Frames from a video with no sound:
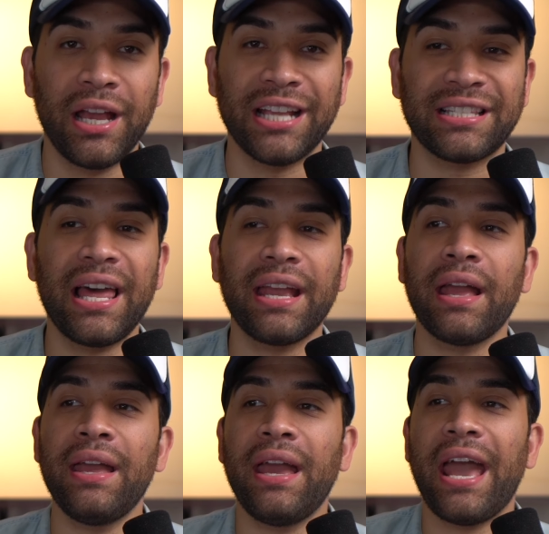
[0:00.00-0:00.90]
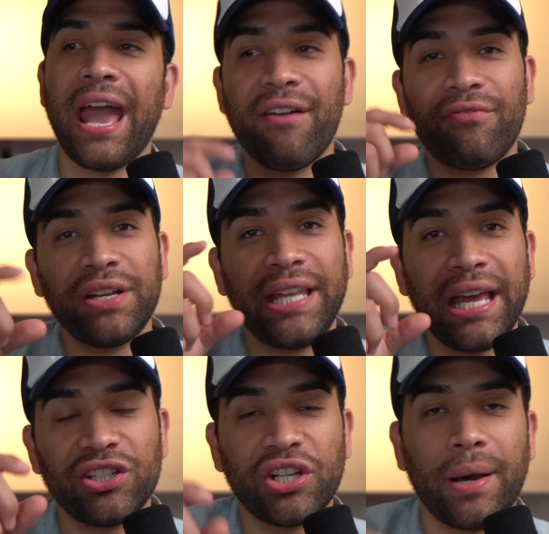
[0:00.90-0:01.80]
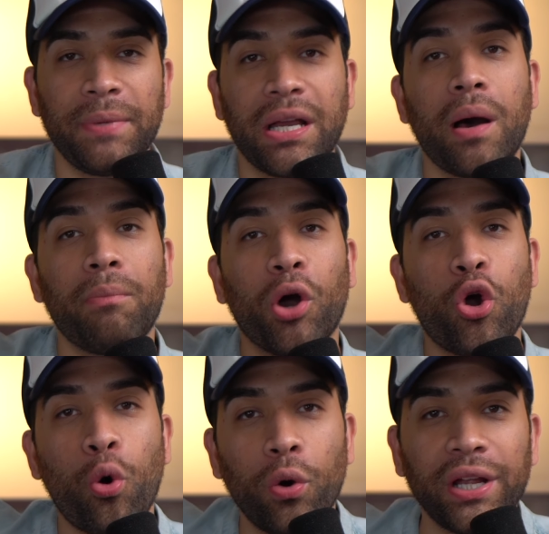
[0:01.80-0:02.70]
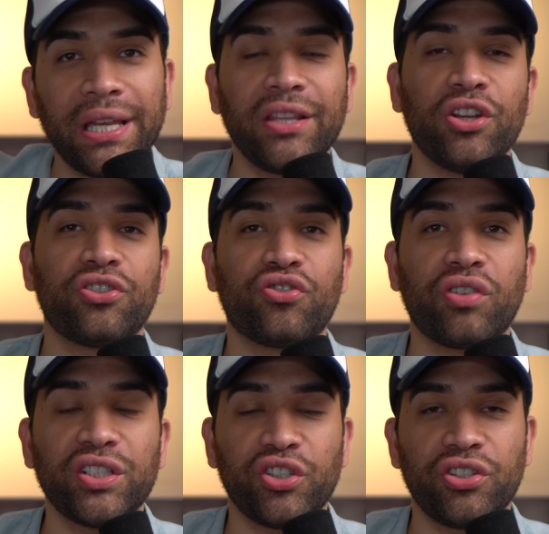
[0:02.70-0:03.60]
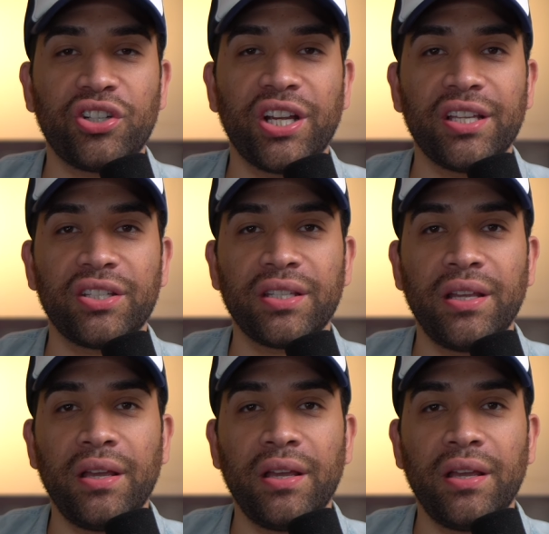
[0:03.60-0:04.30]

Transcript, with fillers: It's like every day shall become a coin in your treasure chest,